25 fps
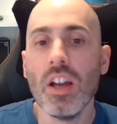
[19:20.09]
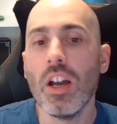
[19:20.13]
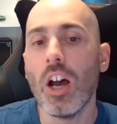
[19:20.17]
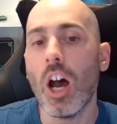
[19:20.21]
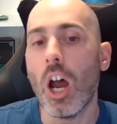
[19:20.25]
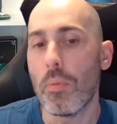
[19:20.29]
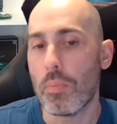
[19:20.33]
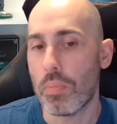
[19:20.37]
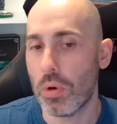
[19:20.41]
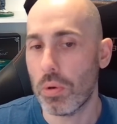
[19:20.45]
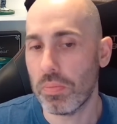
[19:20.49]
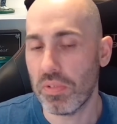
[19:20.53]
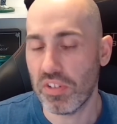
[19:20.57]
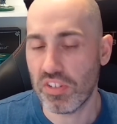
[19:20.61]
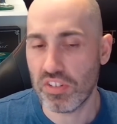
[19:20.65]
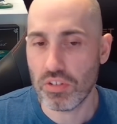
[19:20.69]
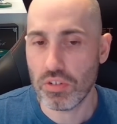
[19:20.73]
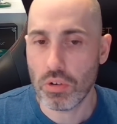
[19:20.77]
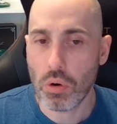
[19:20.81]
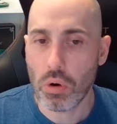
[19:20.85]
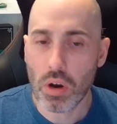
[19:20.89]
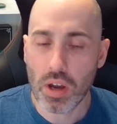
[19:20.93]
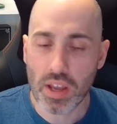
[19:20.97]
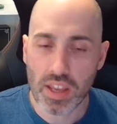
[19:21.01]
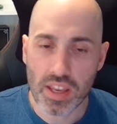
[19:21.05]
I promise
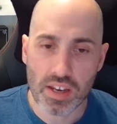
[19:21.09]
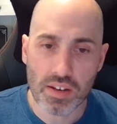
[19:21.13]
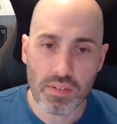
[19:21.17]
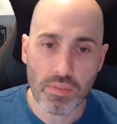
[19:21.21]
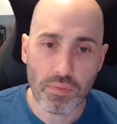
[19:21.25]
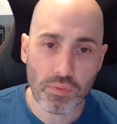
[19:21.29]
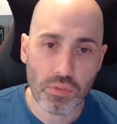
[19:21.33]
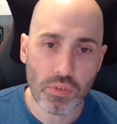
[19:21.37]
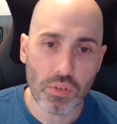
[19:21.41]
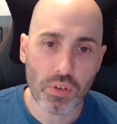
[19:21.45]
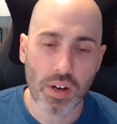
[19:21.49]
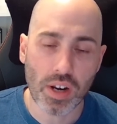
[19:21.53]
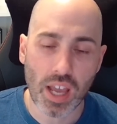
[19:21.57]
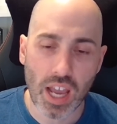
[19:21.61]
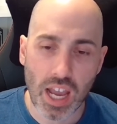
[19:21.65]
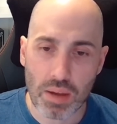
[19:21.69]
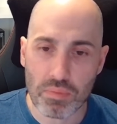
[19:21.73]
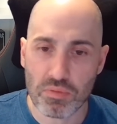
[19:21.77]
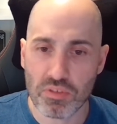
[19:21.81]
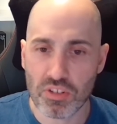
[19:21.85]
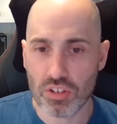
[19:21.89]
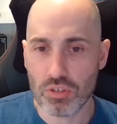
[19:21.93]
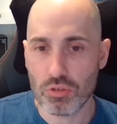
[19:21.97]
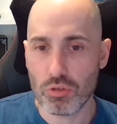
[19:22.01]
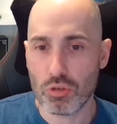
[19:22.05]
you're in for an
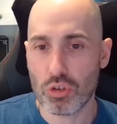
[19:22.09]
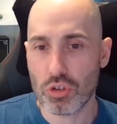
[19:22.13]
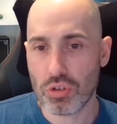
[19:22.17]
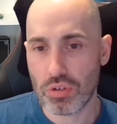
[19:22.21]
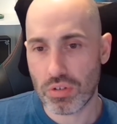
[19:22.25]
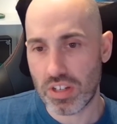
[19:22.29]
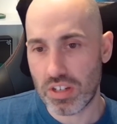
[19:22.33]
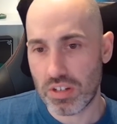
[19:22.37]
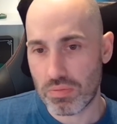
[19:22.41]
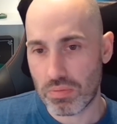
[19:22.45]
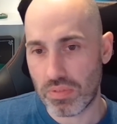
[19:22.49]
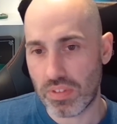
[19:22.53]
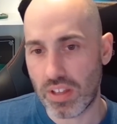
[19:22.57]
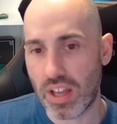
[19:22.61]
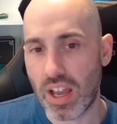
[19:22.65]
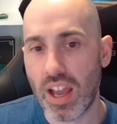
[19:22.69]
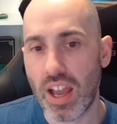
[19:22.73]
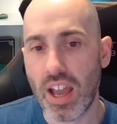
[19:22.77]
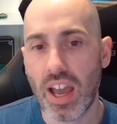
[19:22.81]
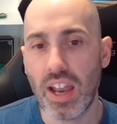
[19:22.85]
absolute treat with that,